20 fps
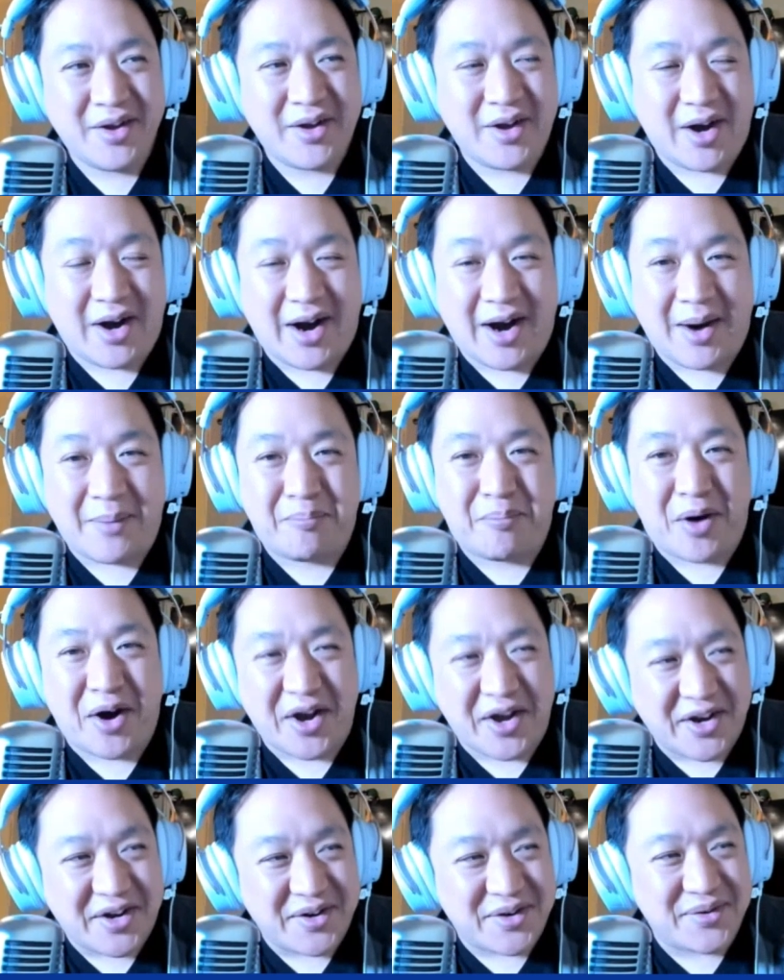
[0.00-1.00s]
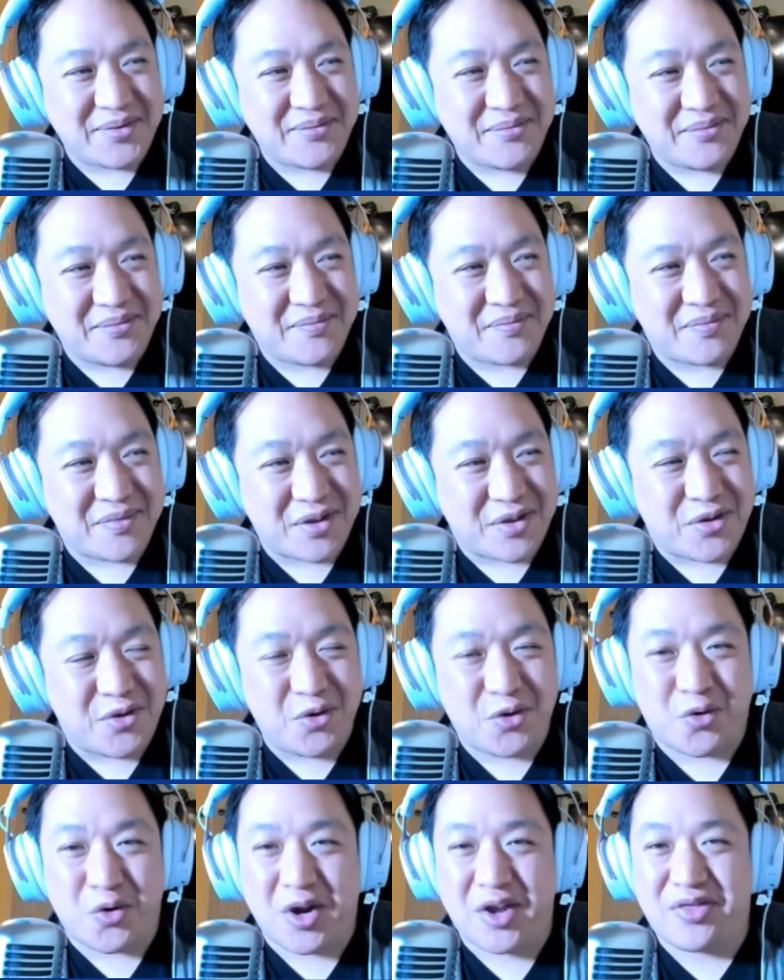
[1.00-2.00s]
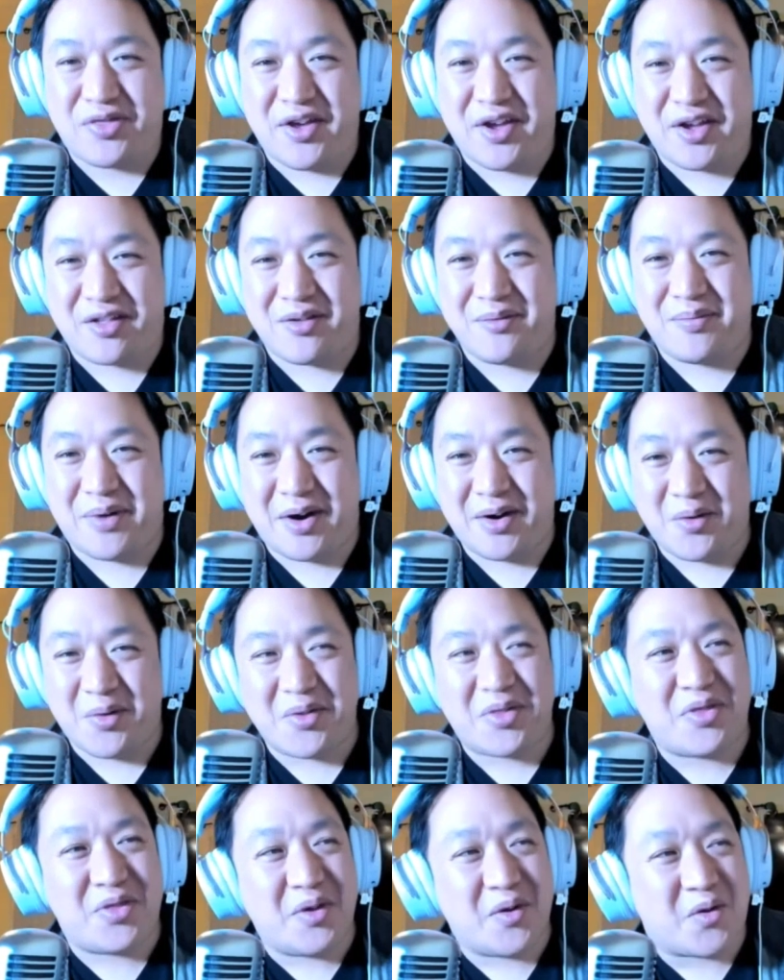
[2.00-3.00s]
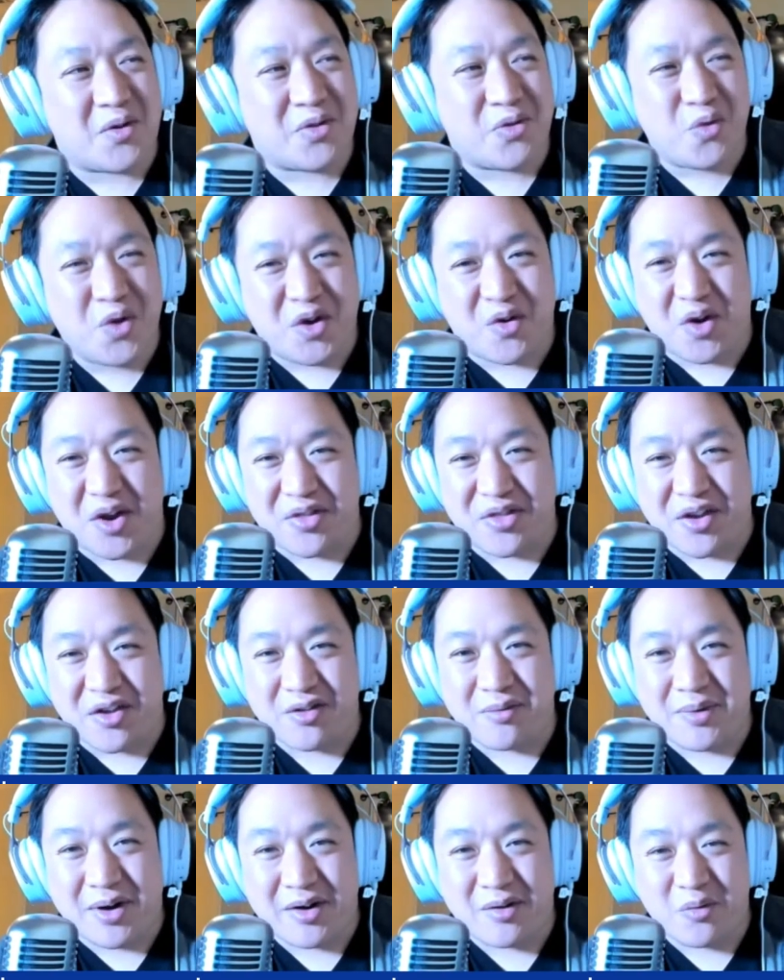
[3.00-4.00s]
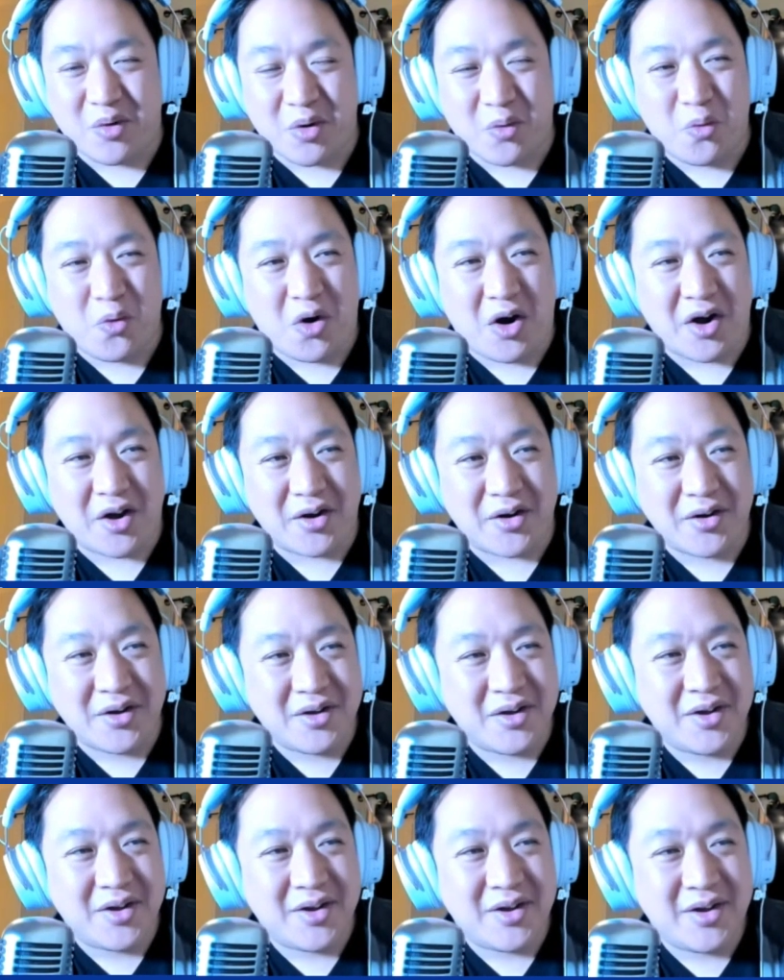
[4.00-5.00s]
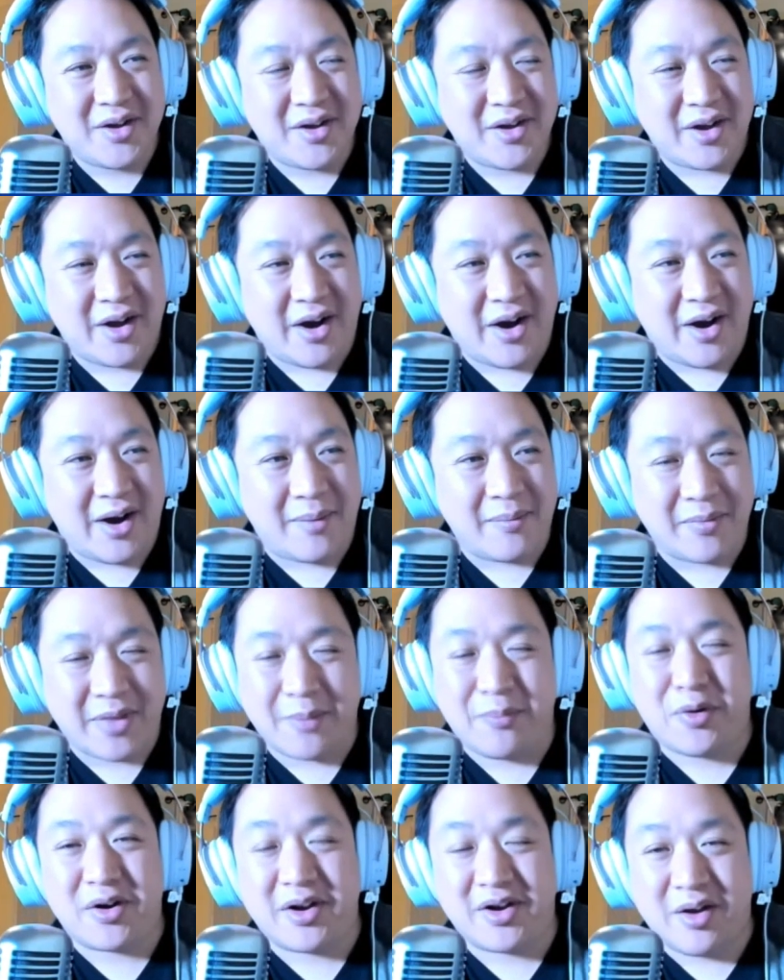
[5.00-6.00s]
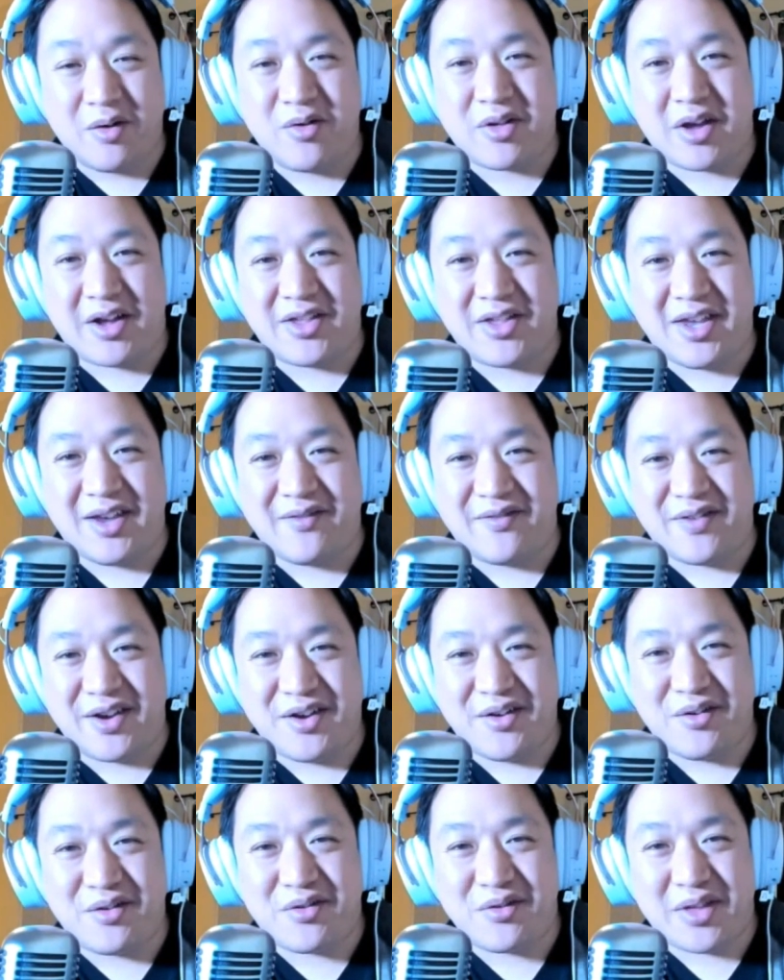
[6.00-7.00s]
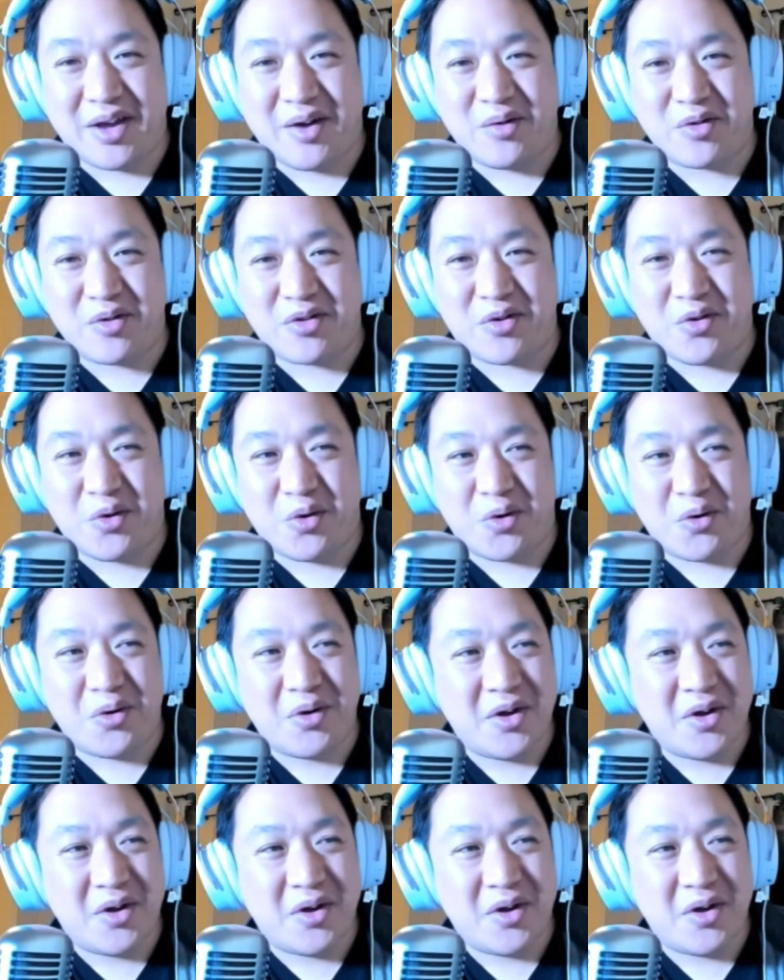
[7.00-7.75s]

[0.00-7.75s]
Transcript: But the two great things about it, well, the three great things about it were, one, they put it was on TV. So that was cool.